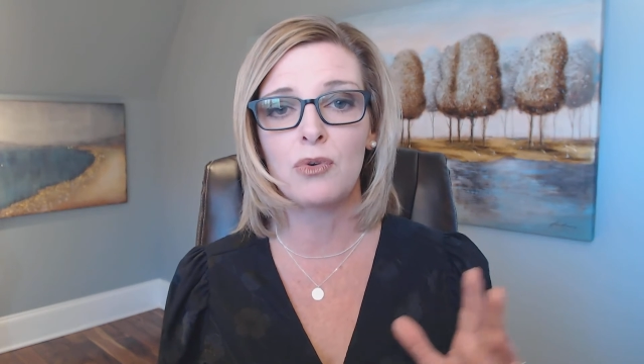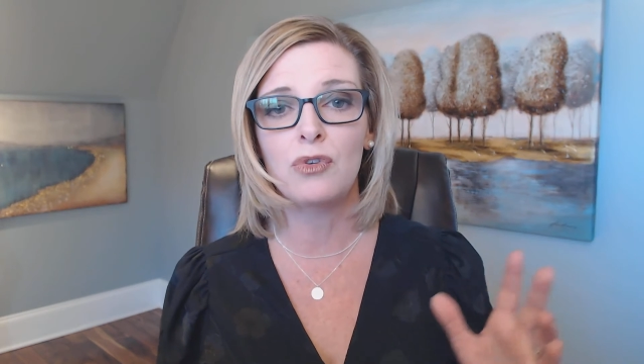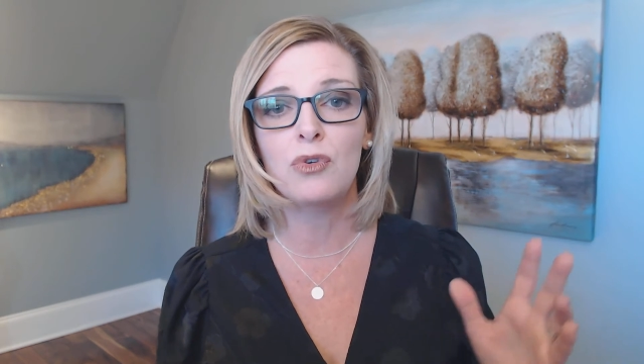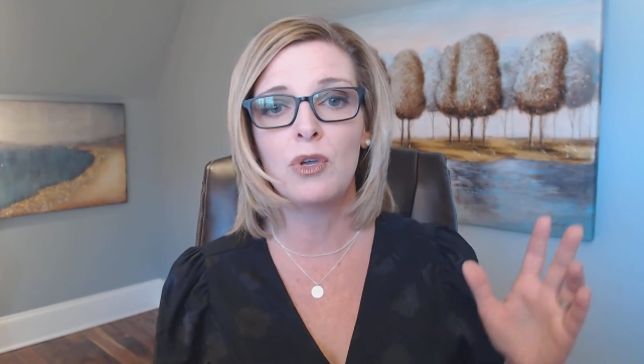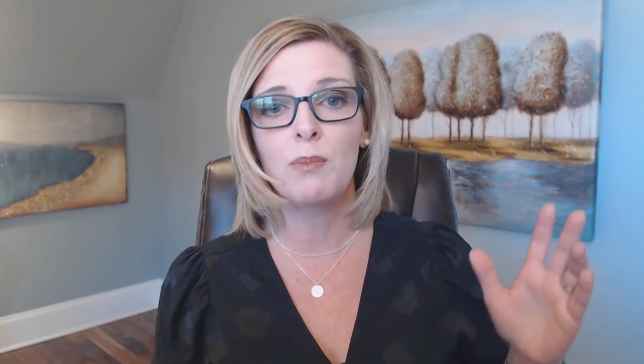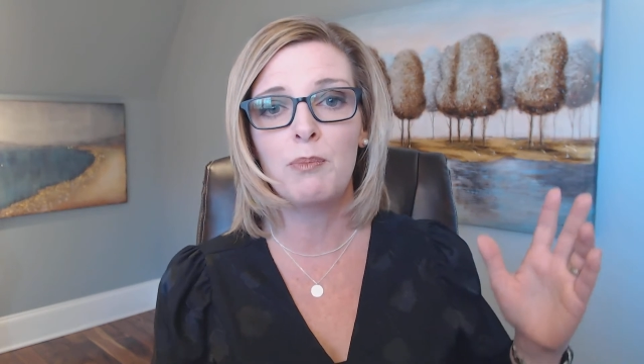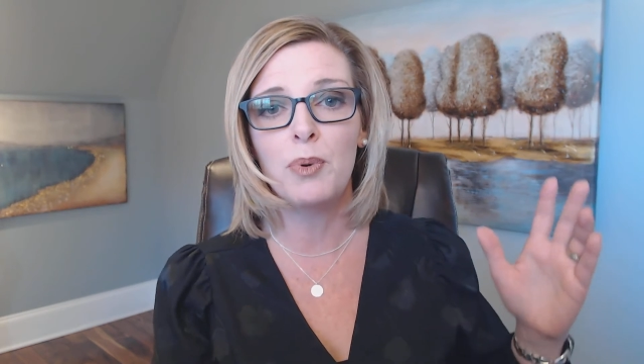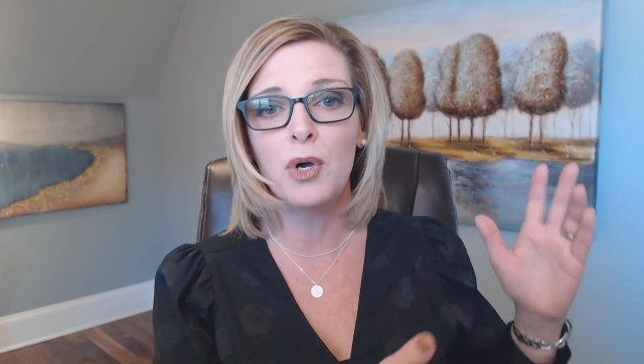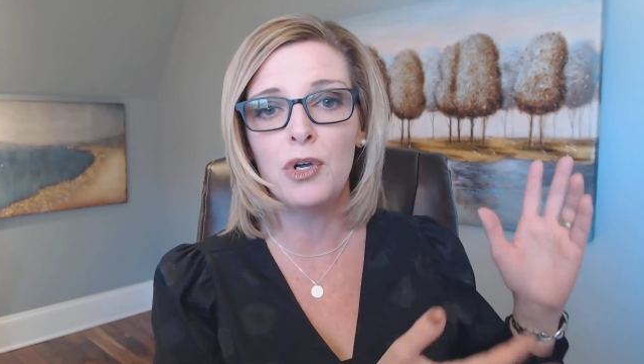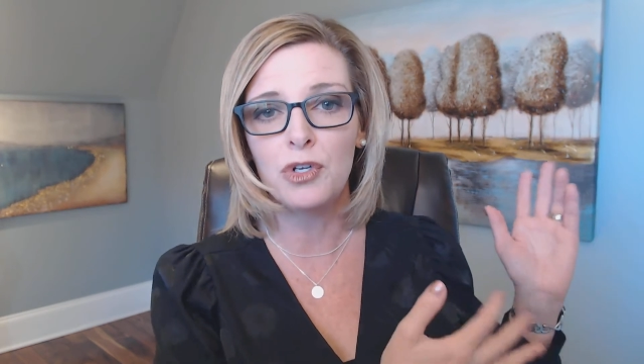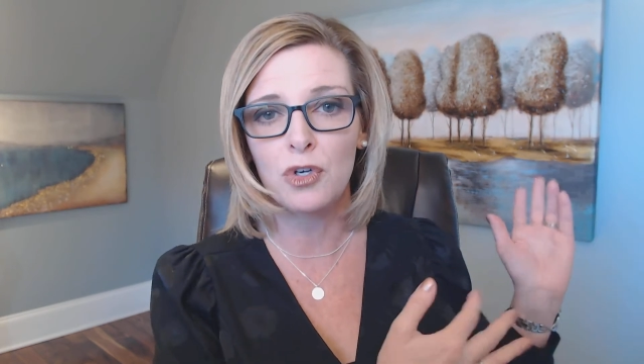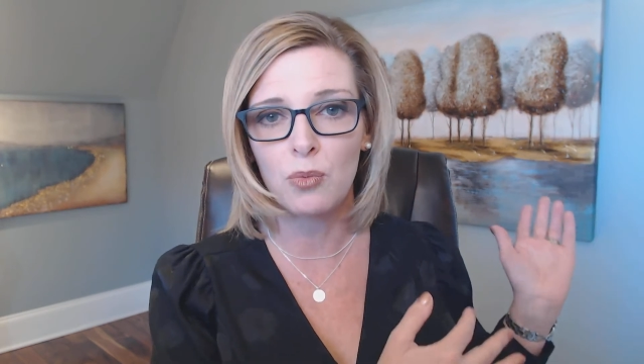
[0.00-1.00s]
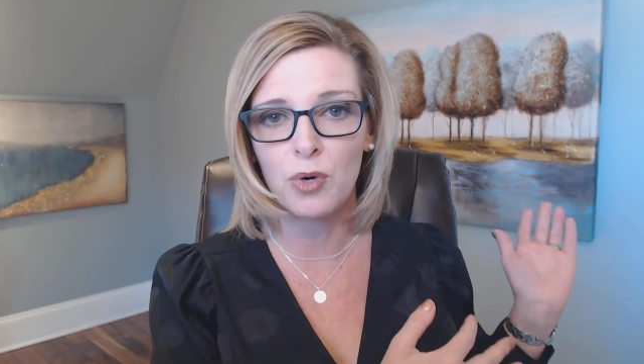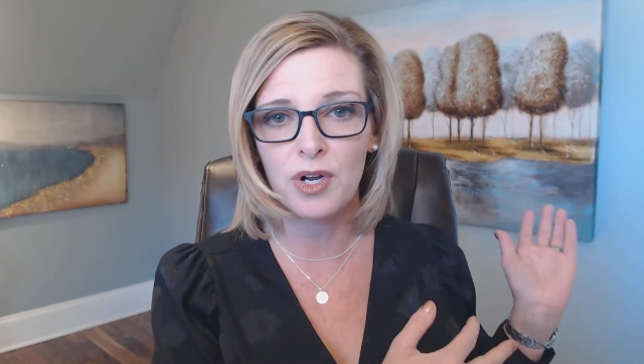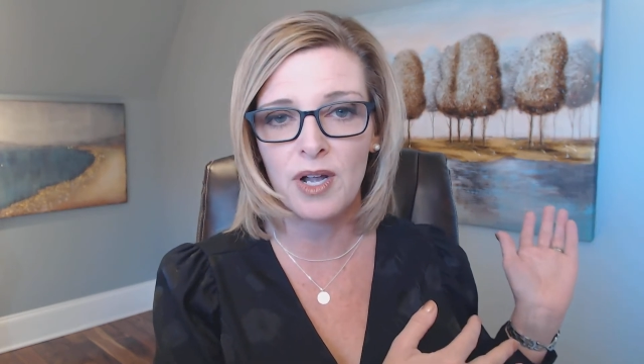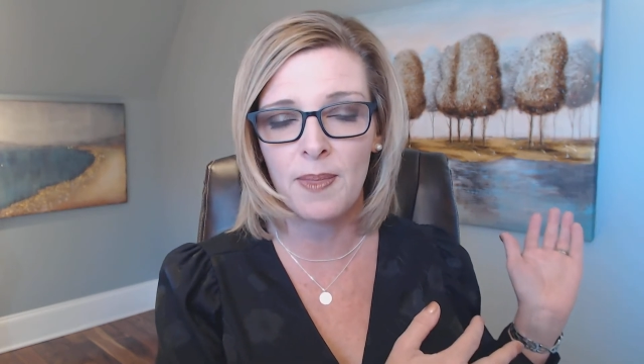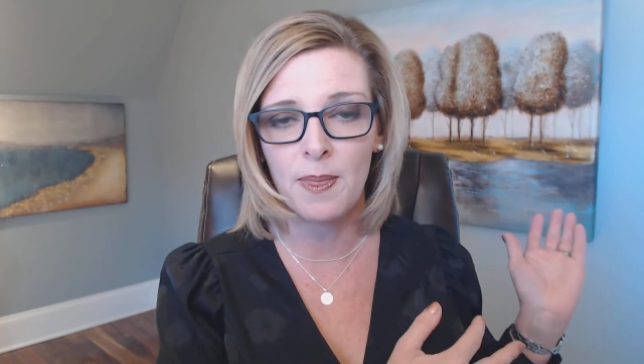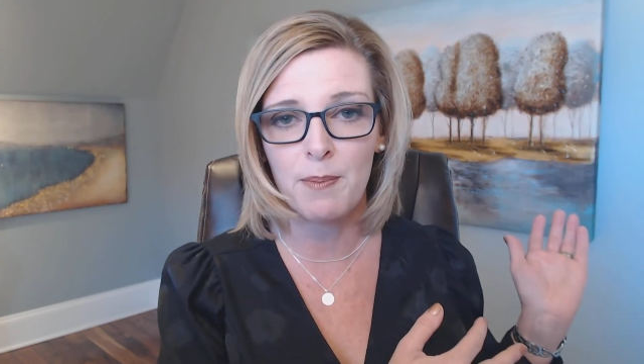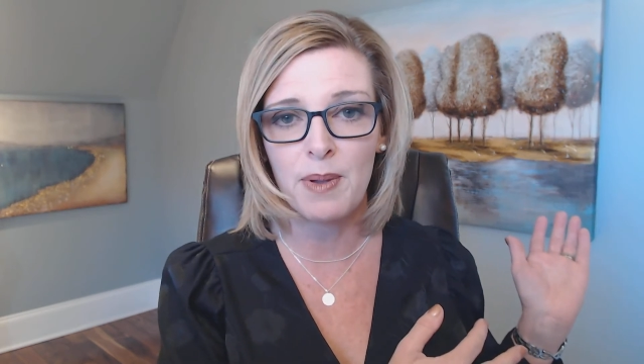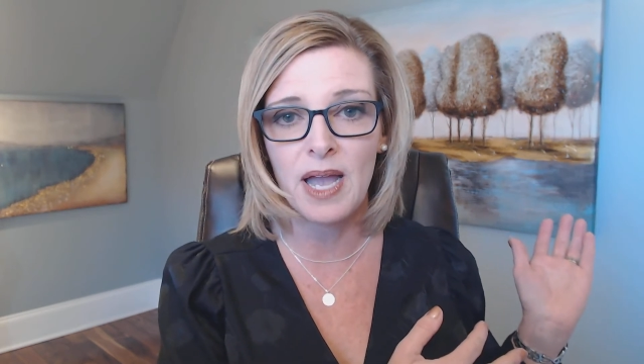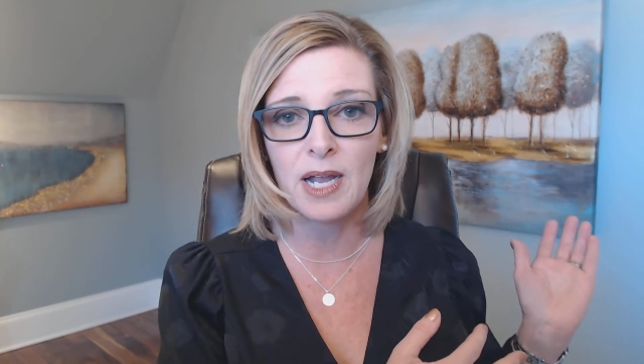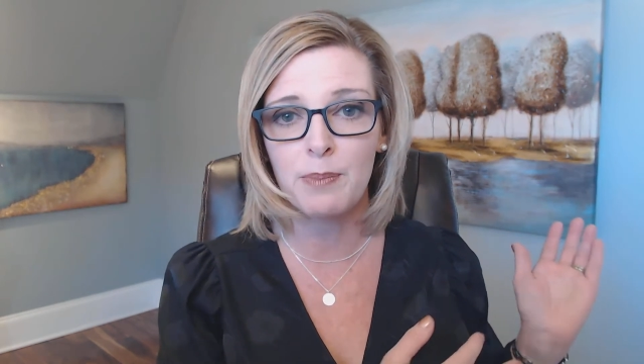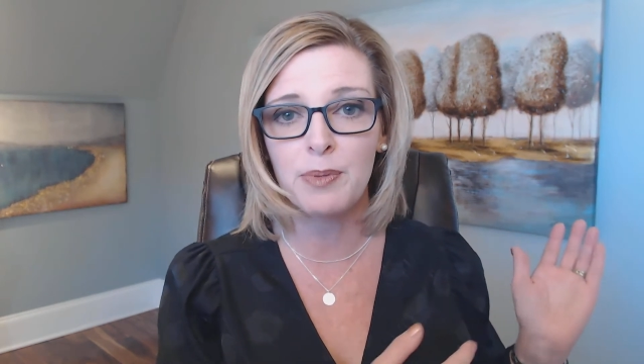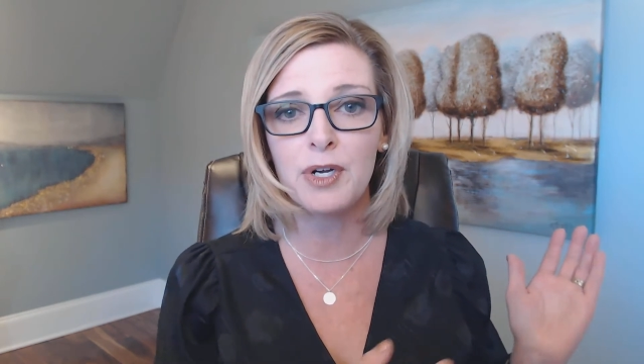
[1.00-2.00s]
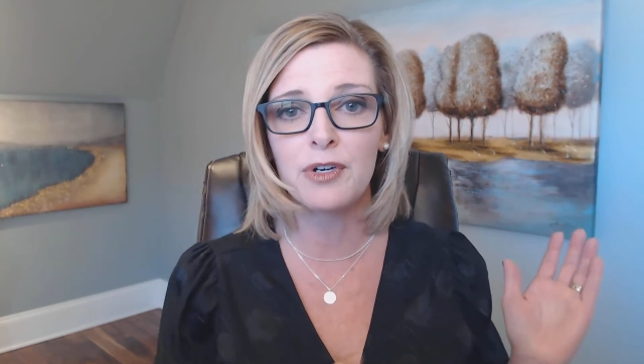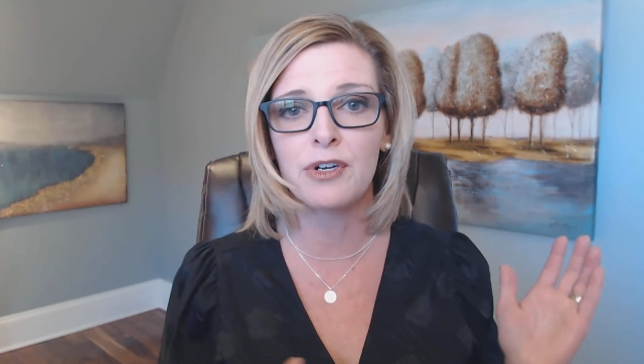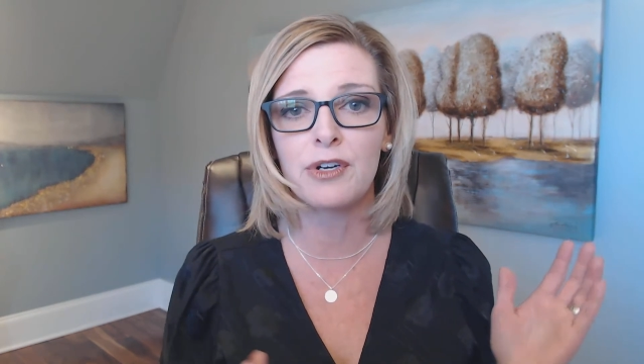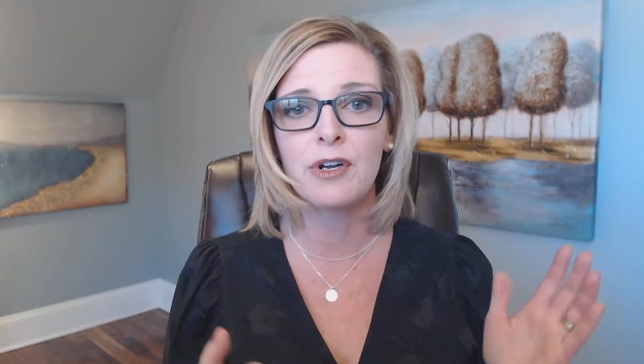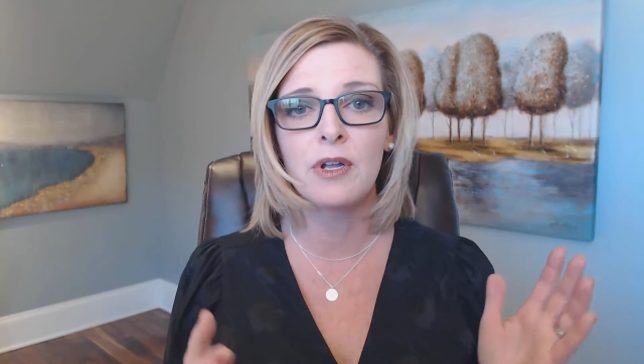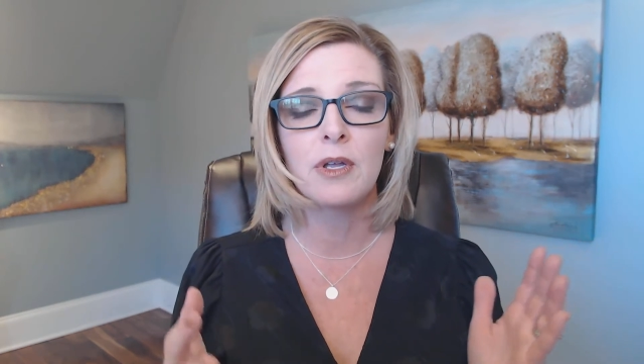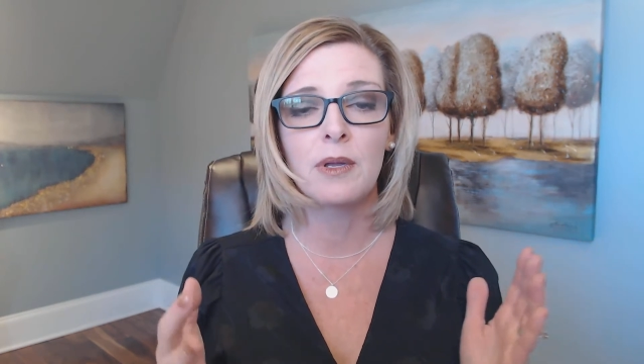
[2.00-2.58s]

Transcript: You can put your work on the back burner